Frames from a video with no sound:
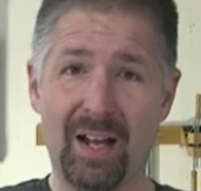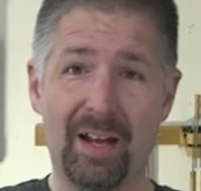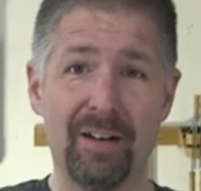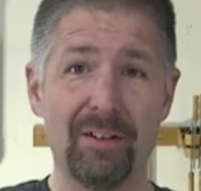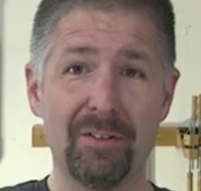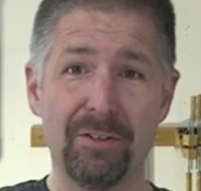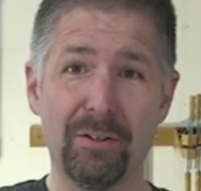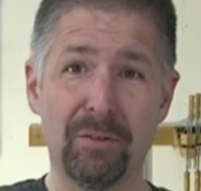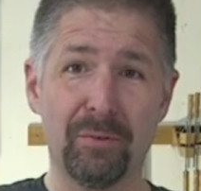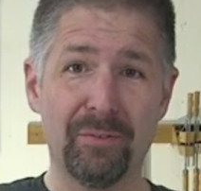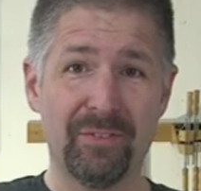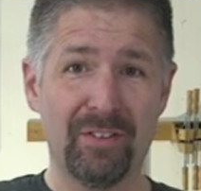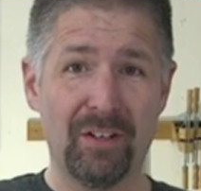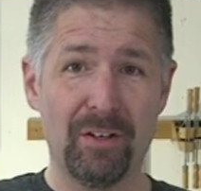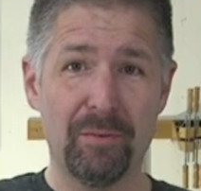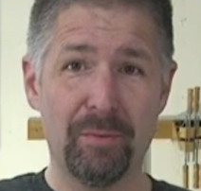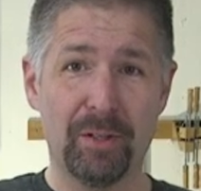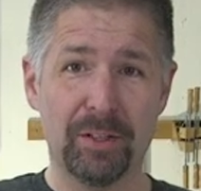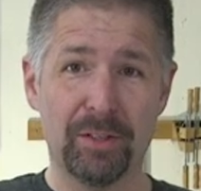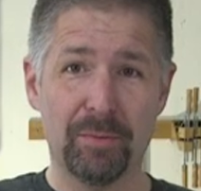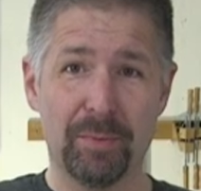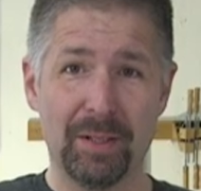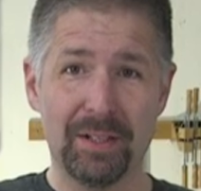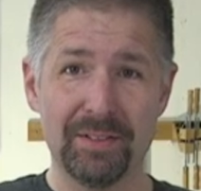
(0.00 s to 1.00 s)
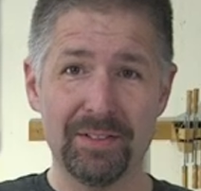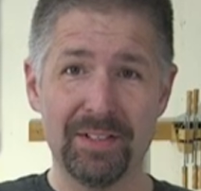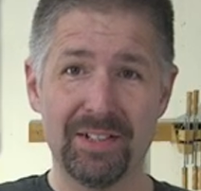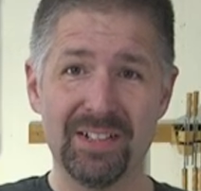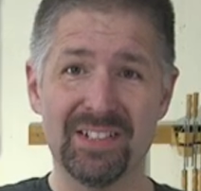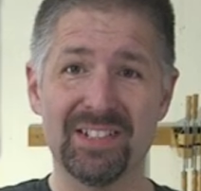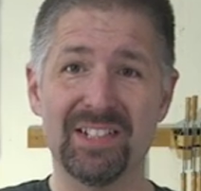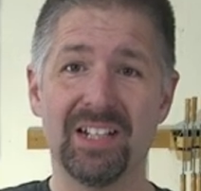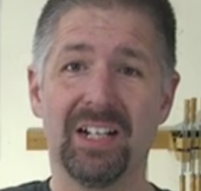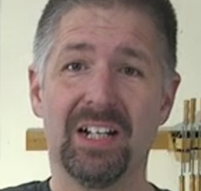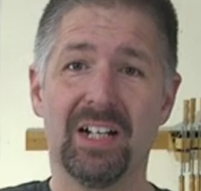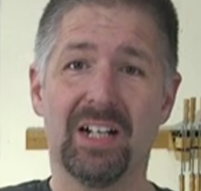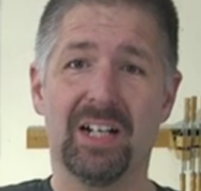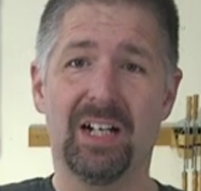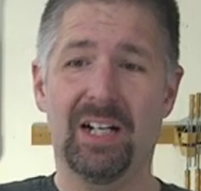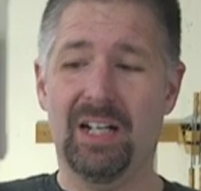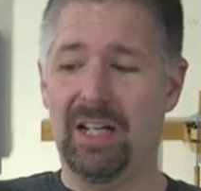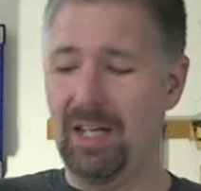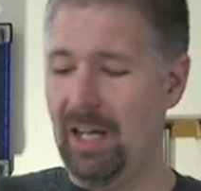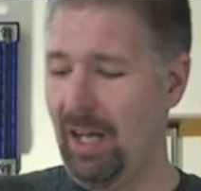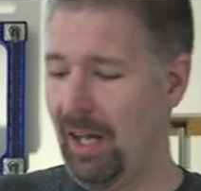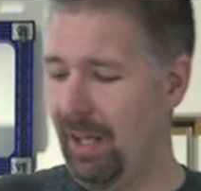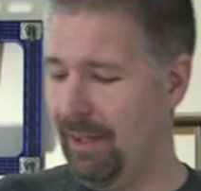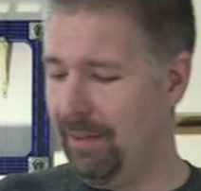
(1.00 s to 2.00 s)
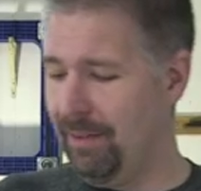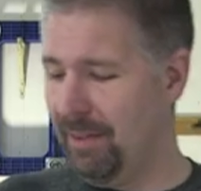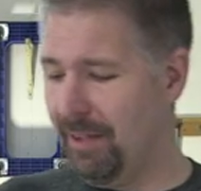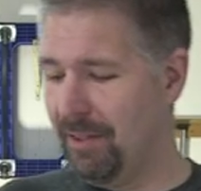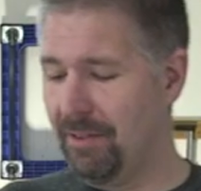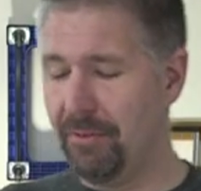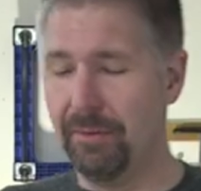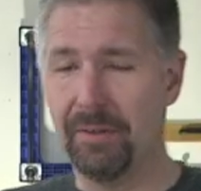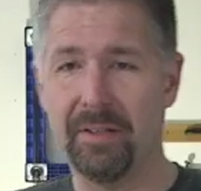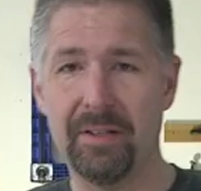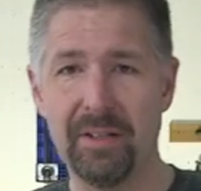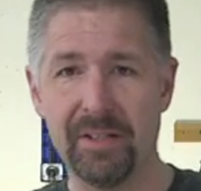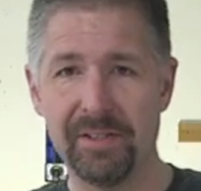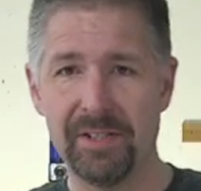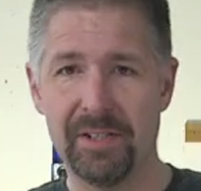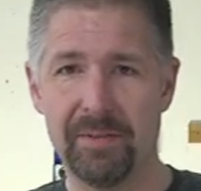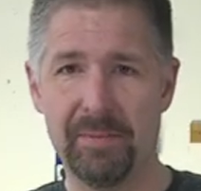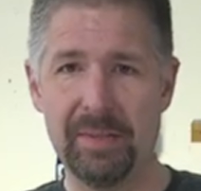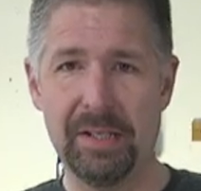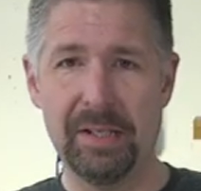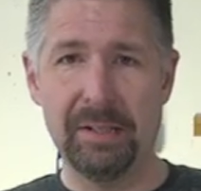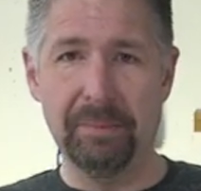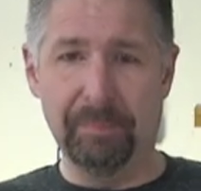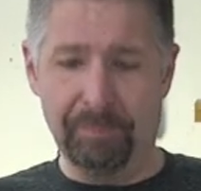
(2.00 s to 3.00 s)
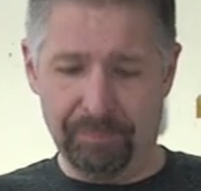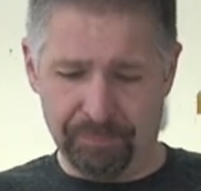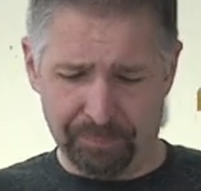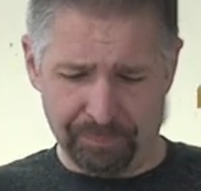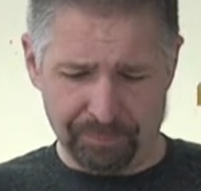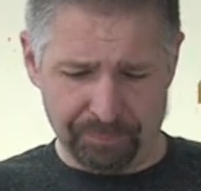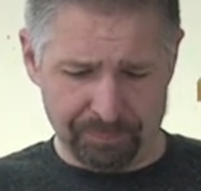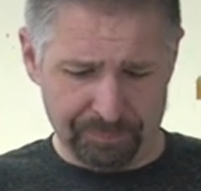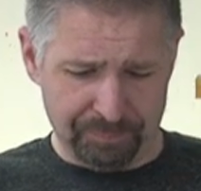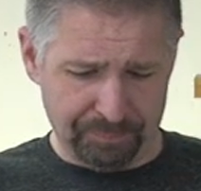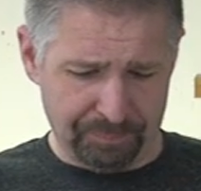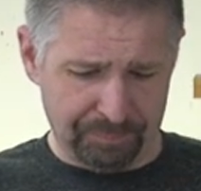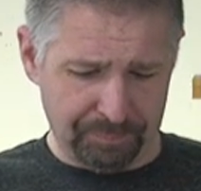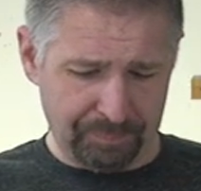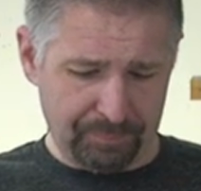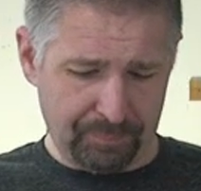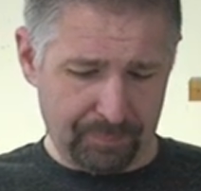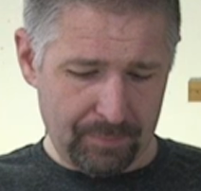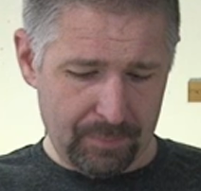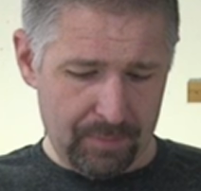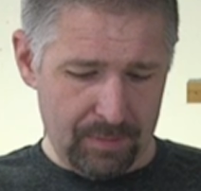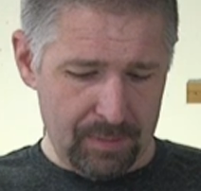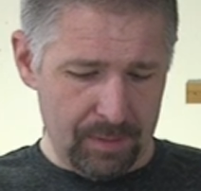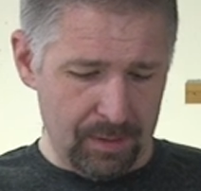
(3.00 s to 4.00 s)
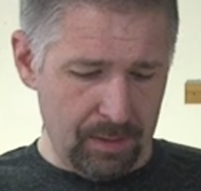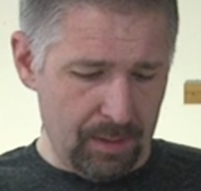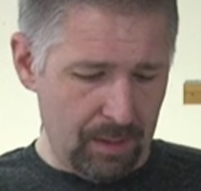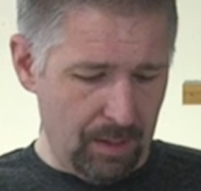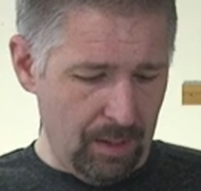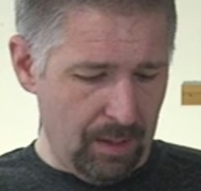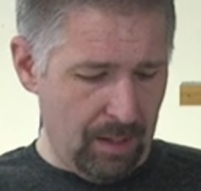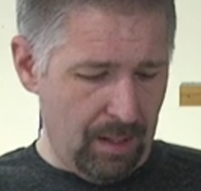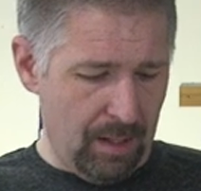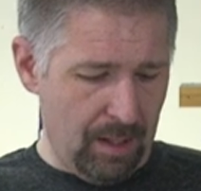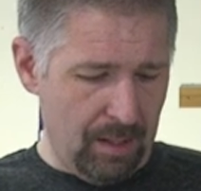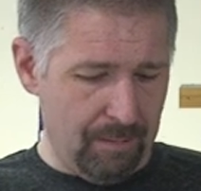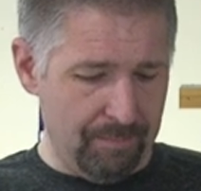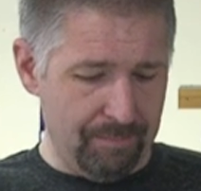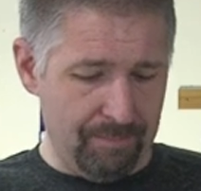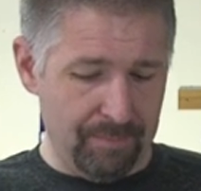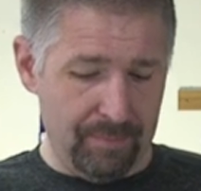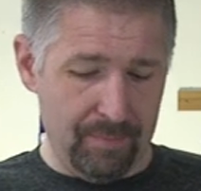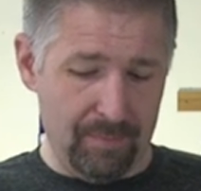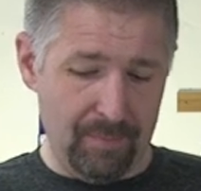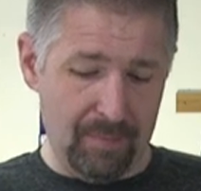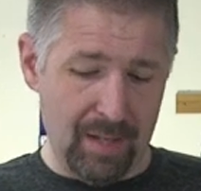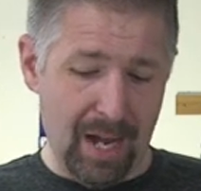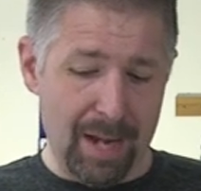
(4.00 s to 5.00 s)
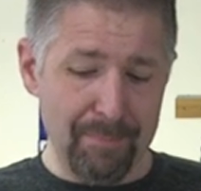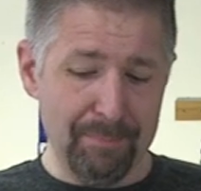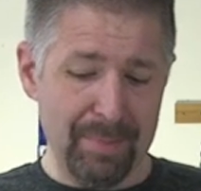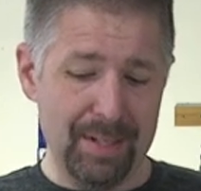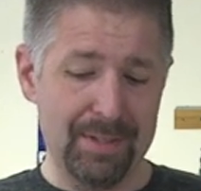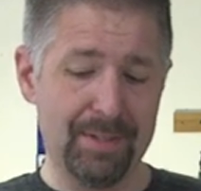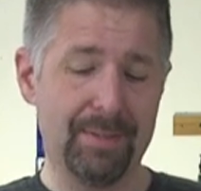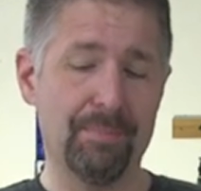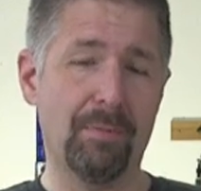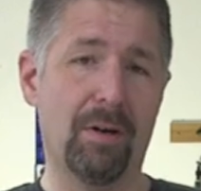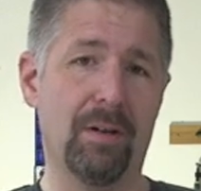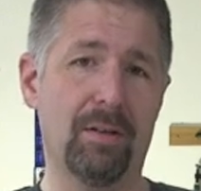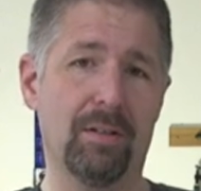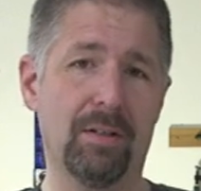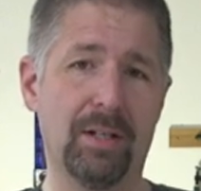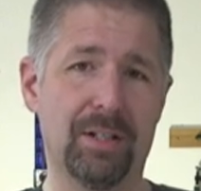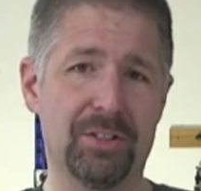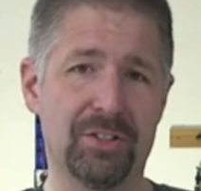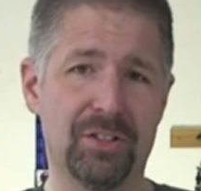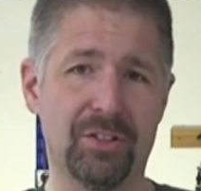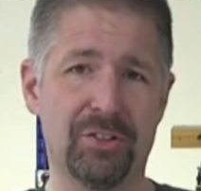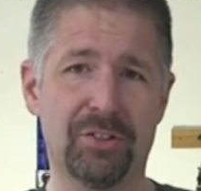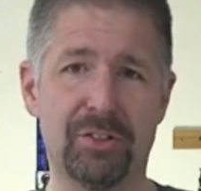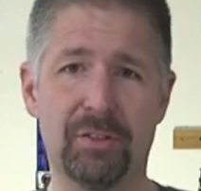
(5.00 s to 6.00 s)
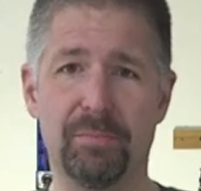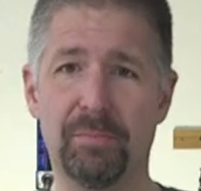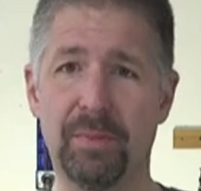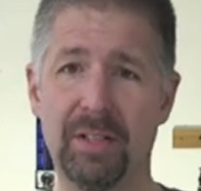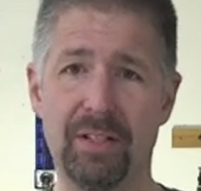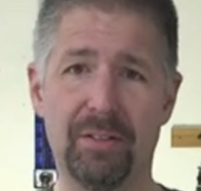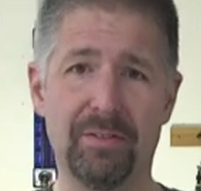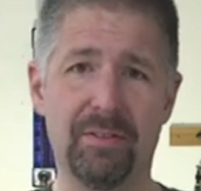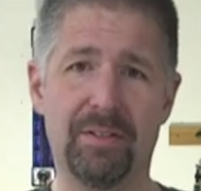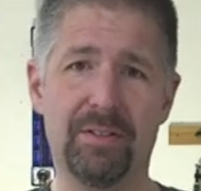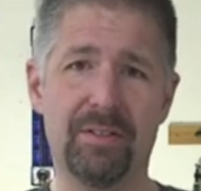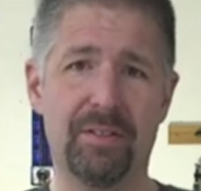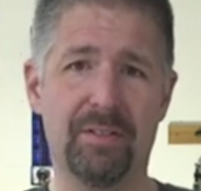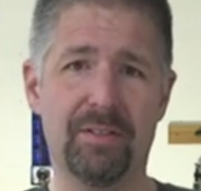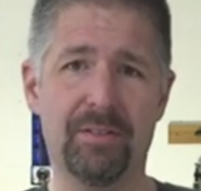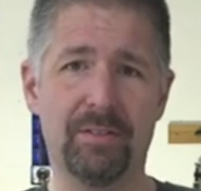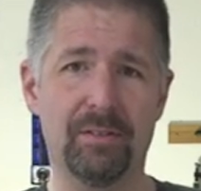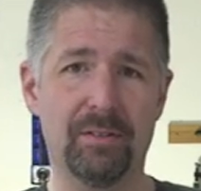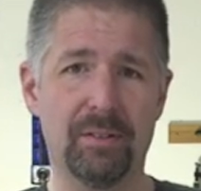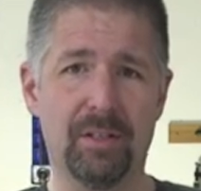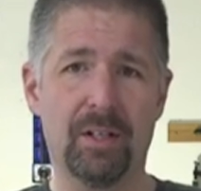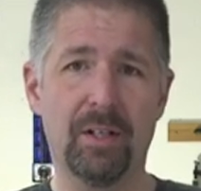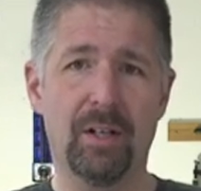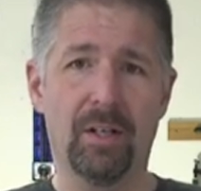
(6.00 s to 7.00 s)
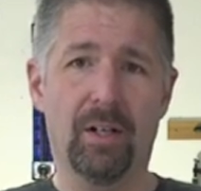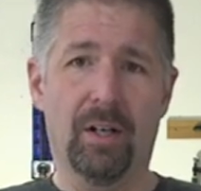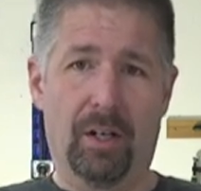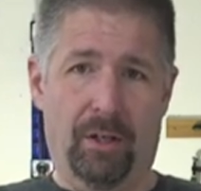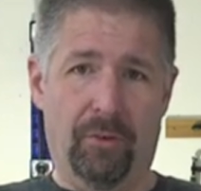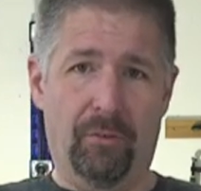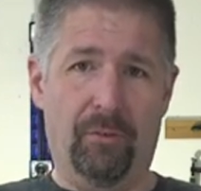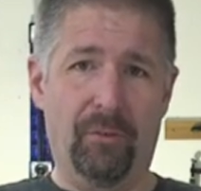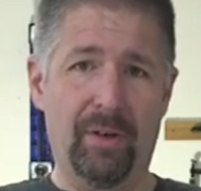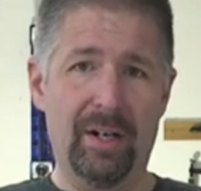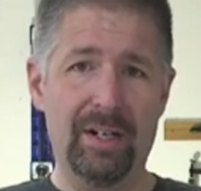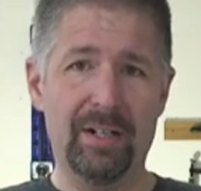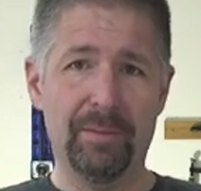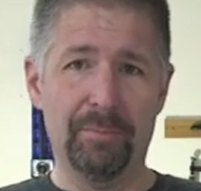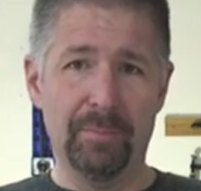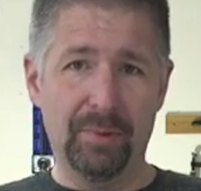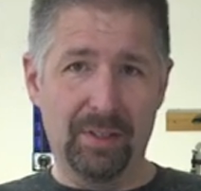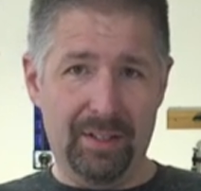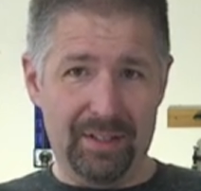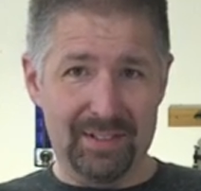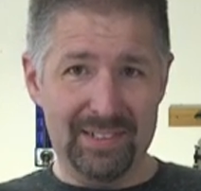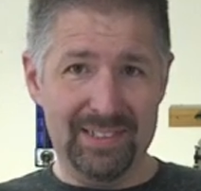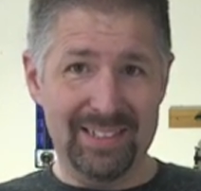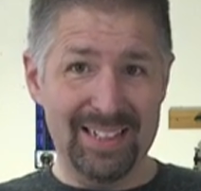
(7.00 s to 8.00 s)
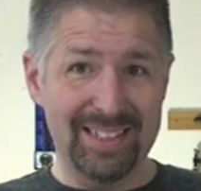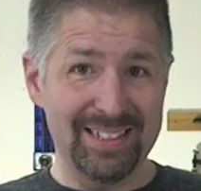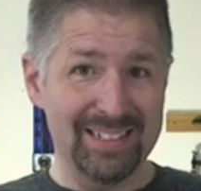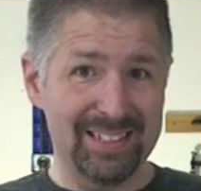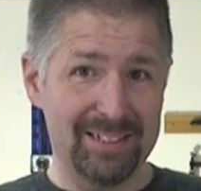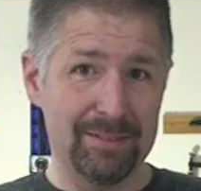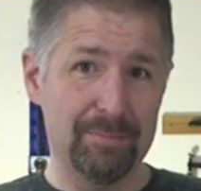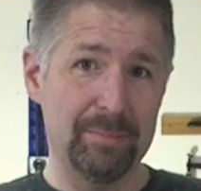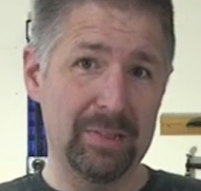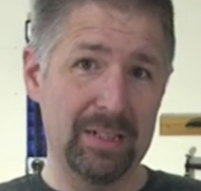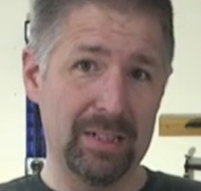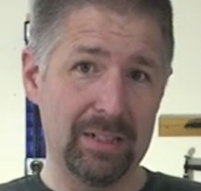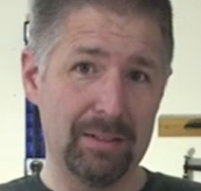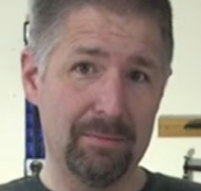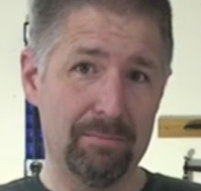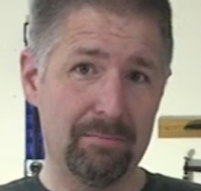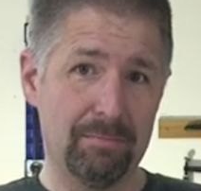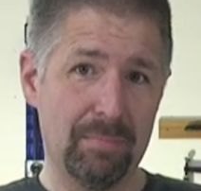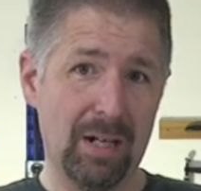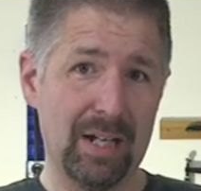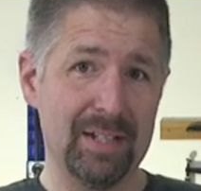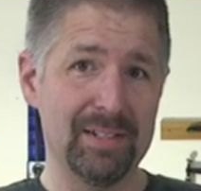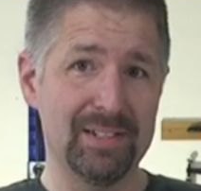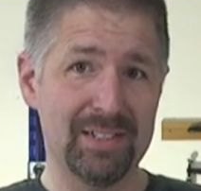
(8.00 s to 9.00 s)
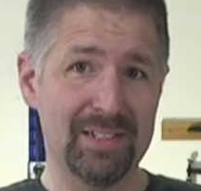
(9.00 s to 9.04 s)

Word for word: I don't know very much about this. This was sent to me not by Smart Electrician, but it was just randomly sent to me by